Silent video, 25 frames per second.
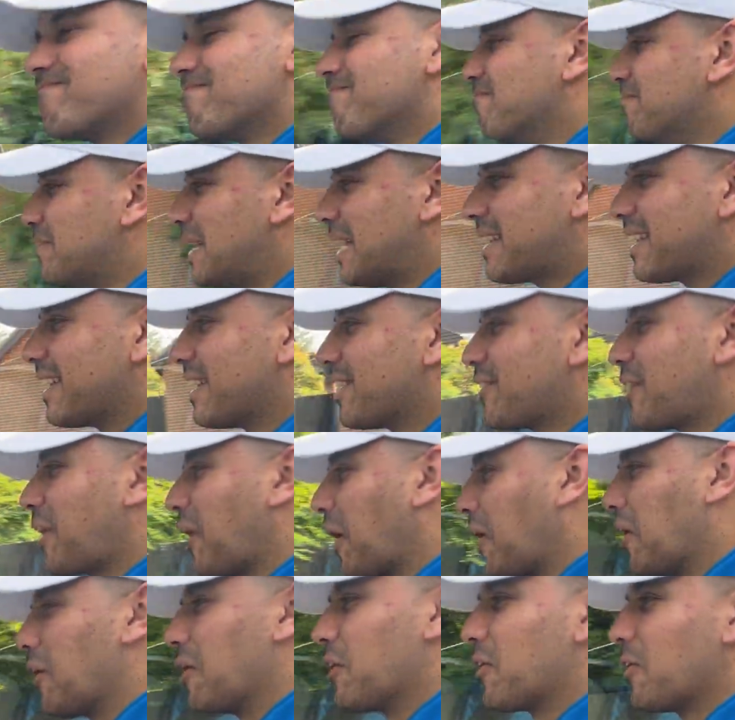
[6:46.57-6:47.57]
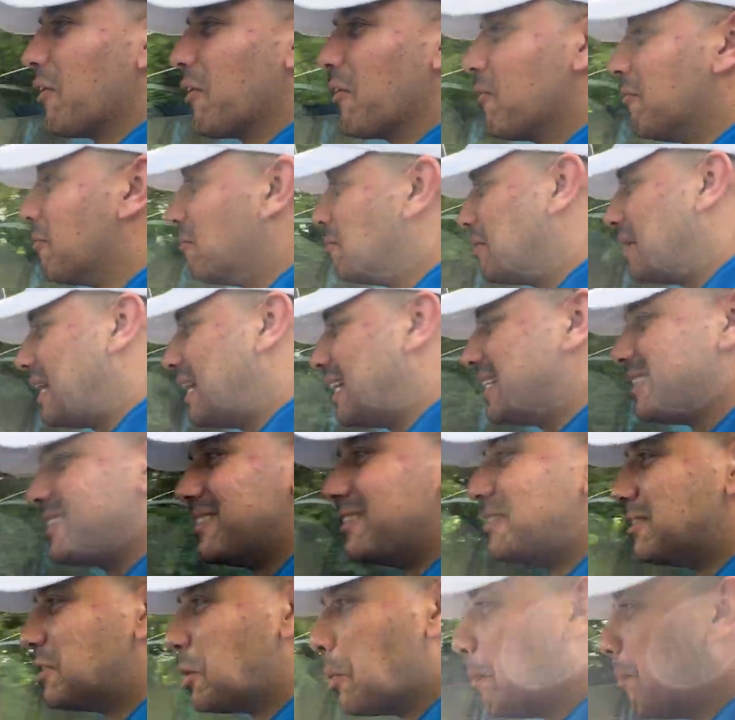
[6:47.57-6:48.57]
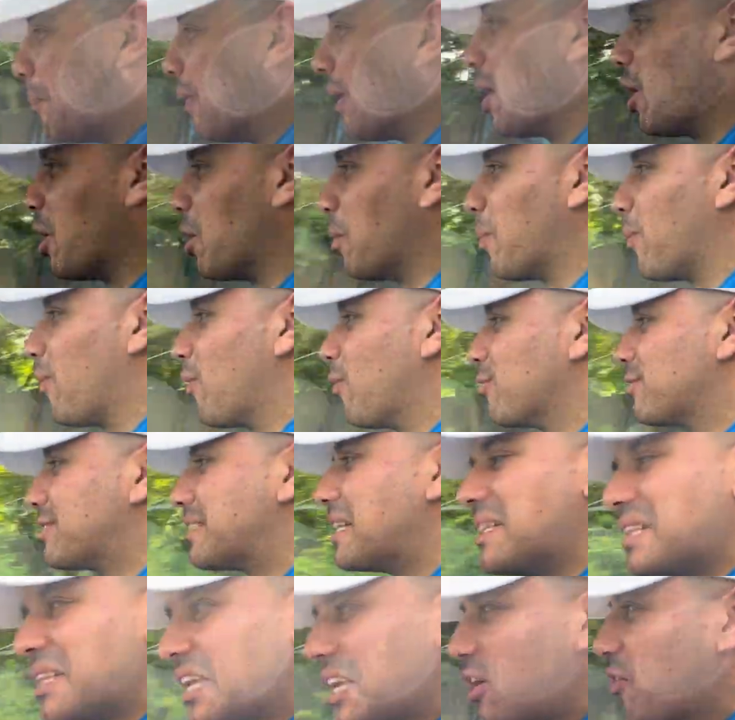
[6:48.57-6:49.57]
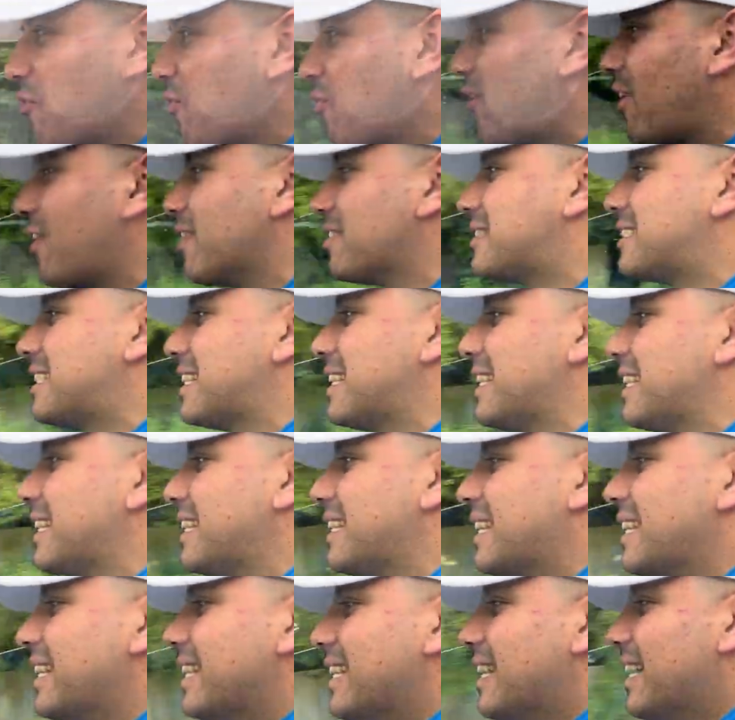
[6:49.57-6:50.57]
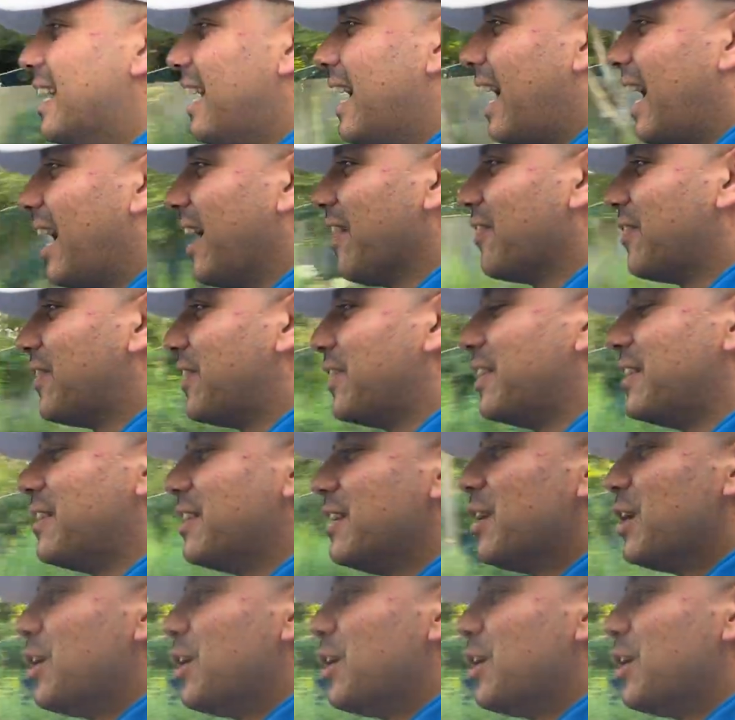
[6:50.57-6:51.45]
make it gurgle, and the burbles and the grunting and the